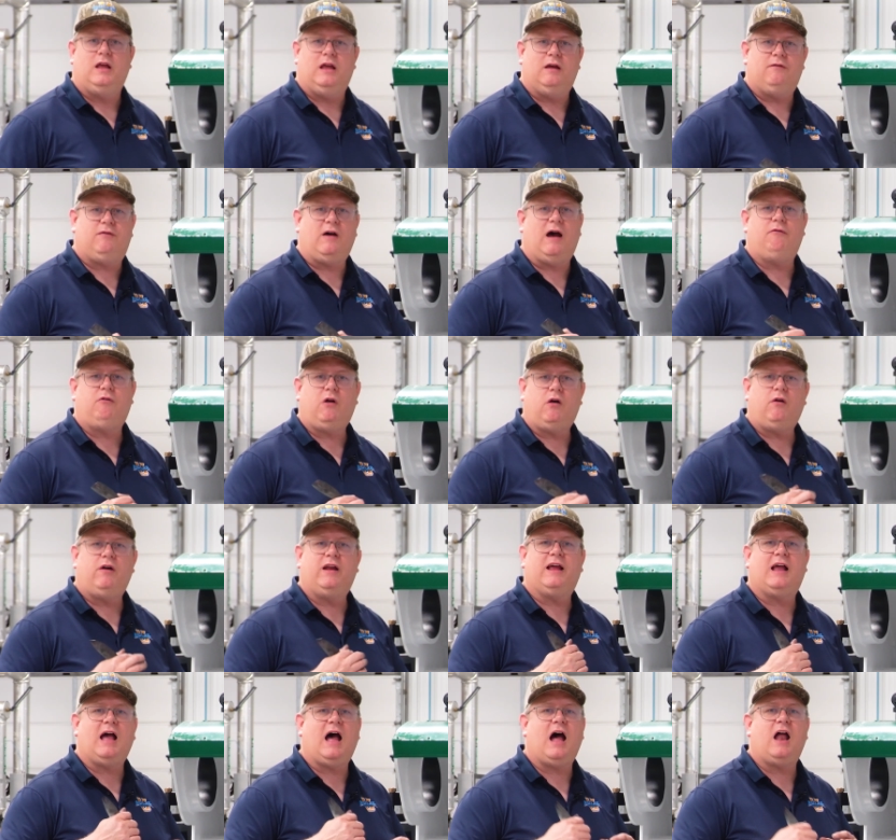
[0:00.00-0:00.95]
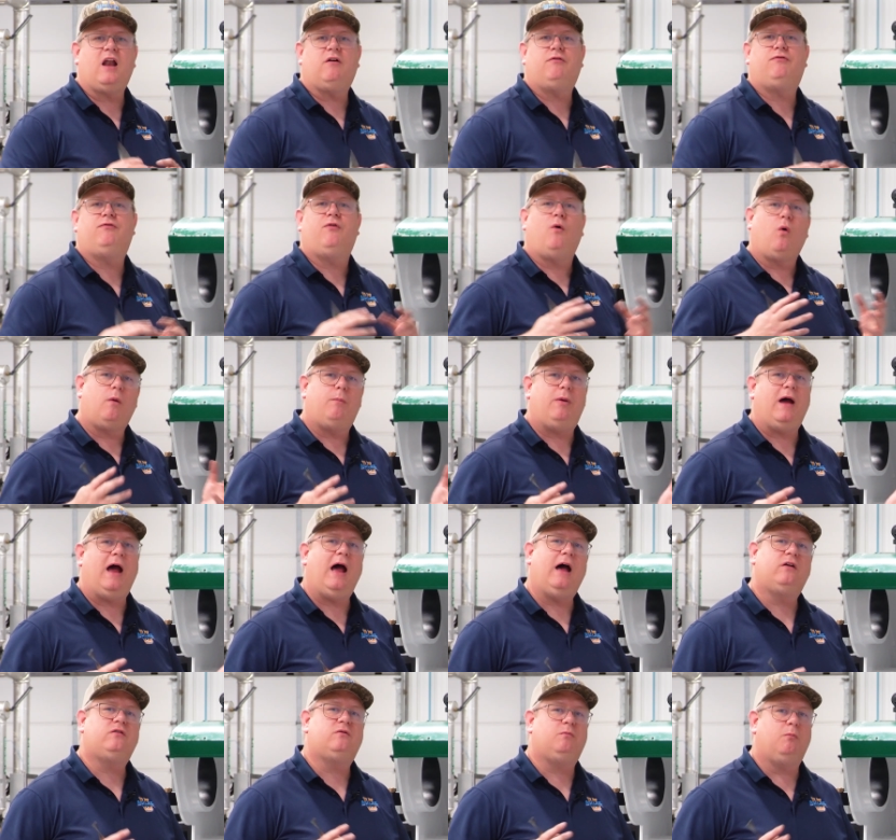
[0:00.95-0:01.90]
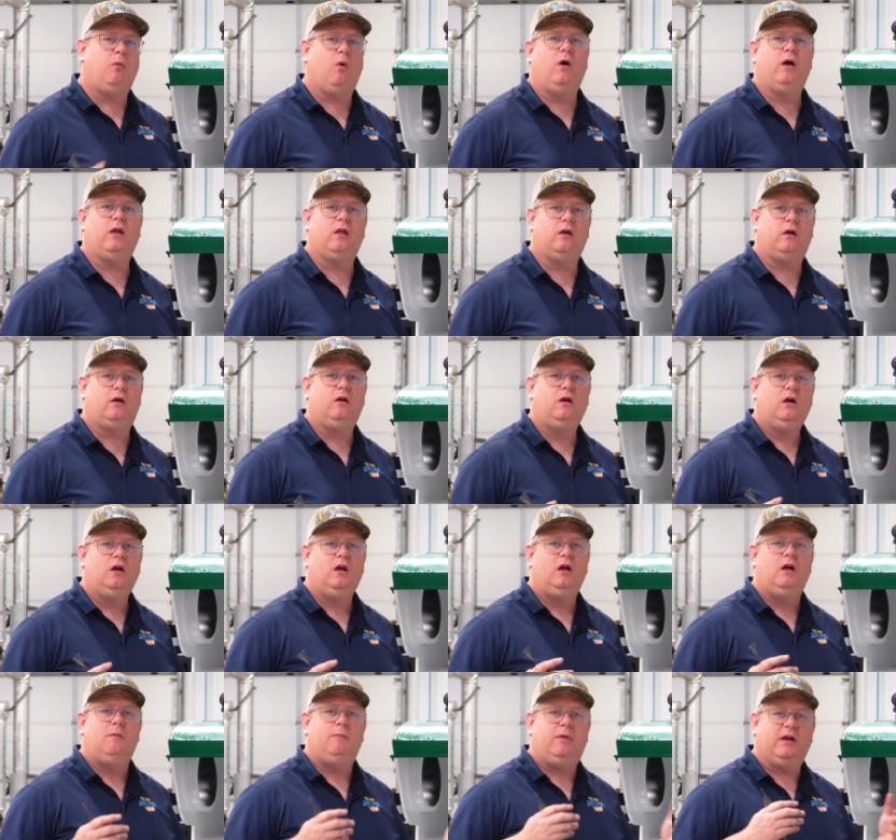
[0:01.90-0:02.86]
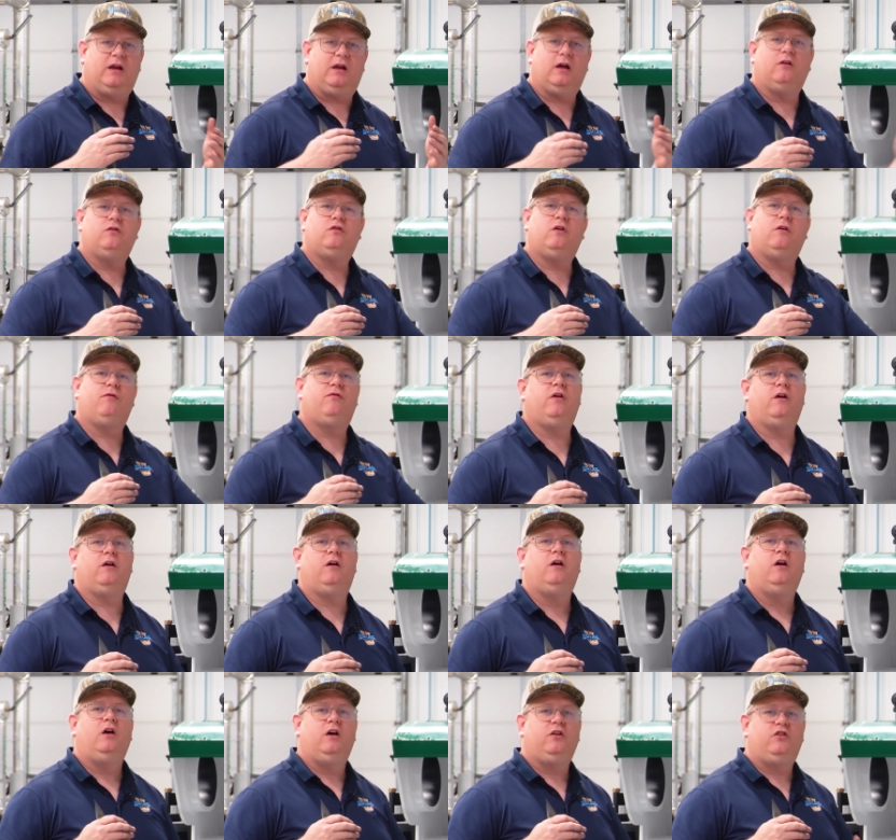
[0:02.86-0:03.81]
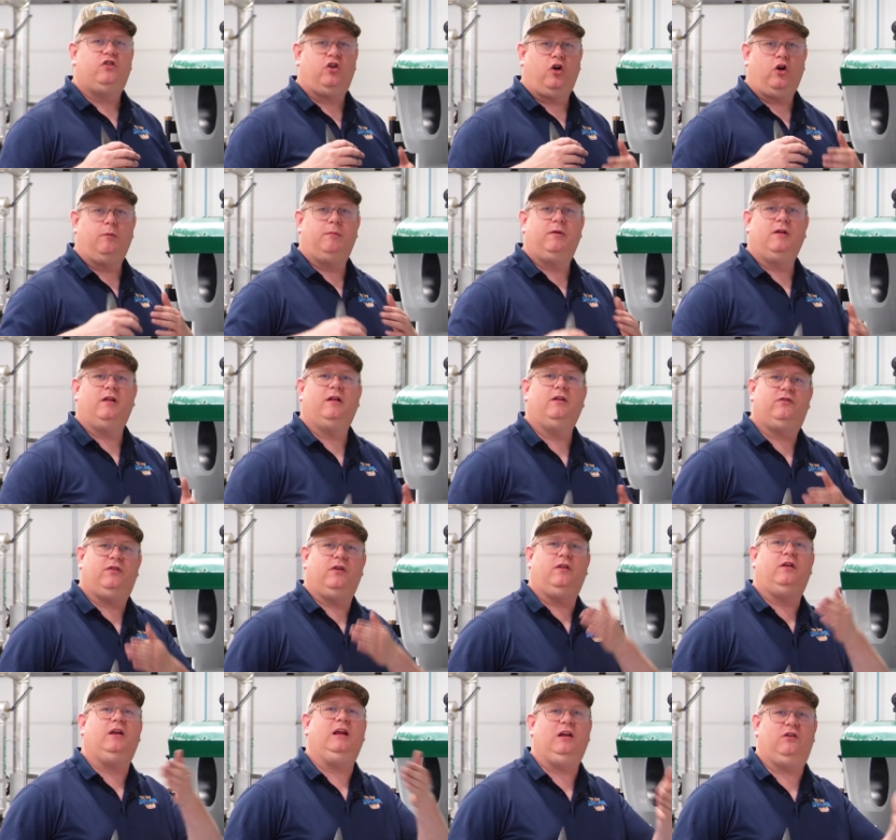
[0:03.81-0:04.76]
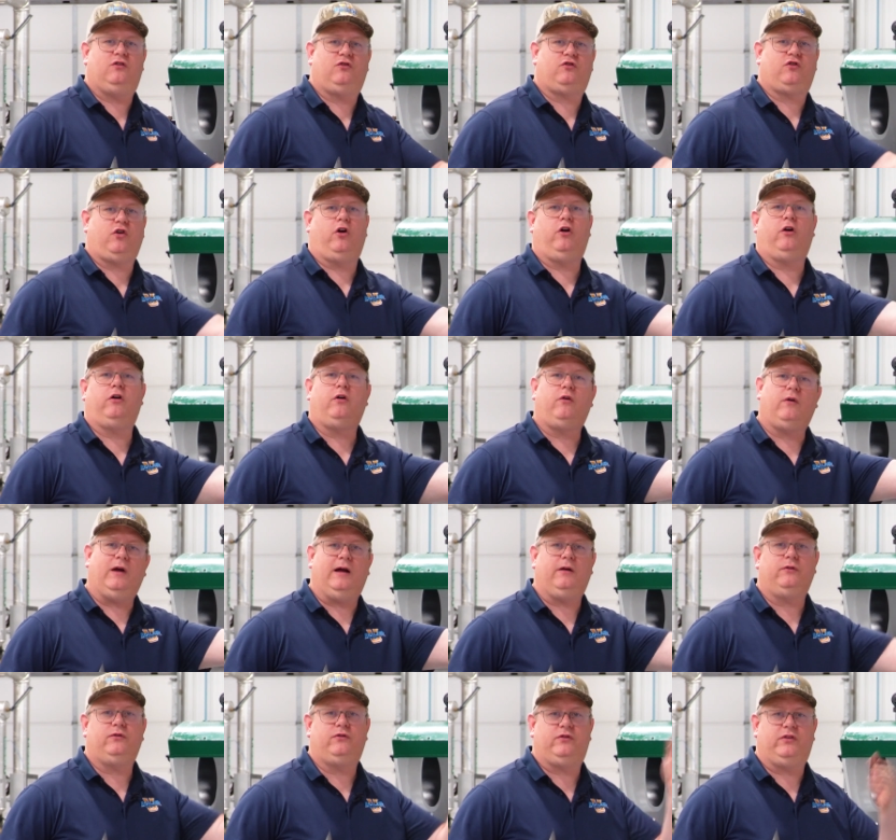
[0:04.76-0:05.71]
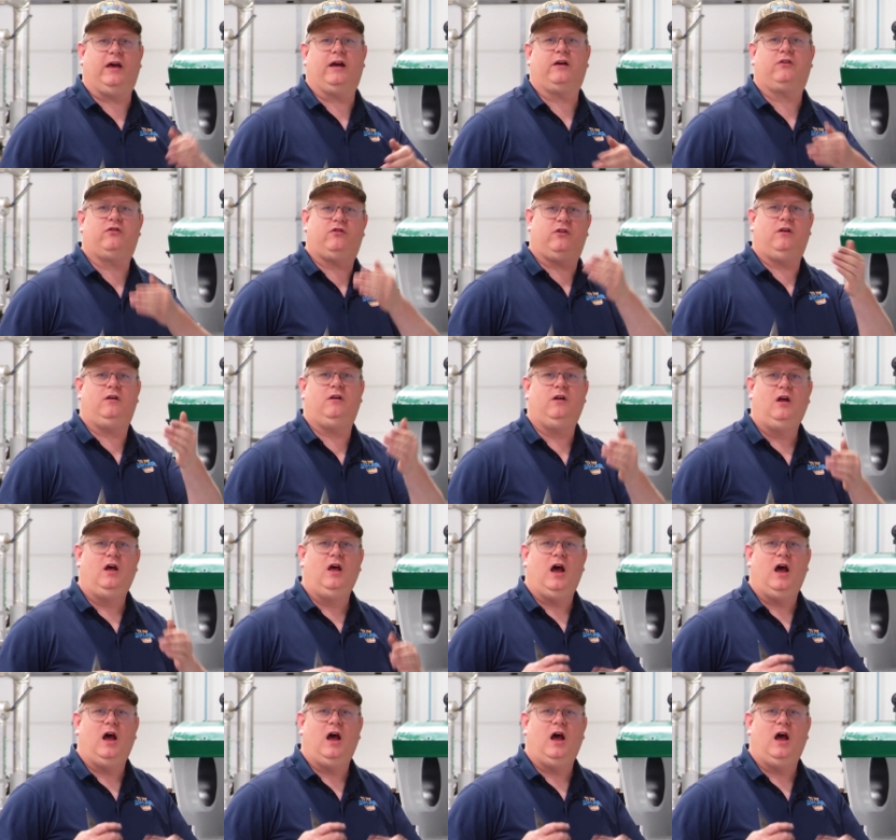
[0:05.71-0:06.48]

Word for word: If I've already got a four pass boiler, because of the turbulence in each turnaround section,